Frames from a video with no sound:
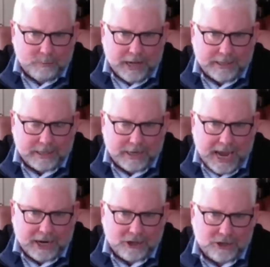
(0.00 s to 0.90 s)
bonds, and
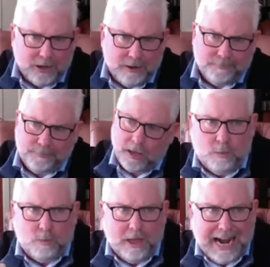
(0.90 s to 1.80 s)
cash.
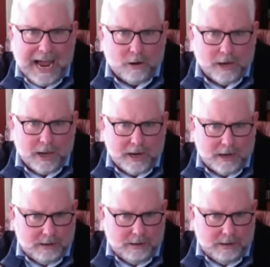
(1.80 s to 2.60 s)
Well, that outlay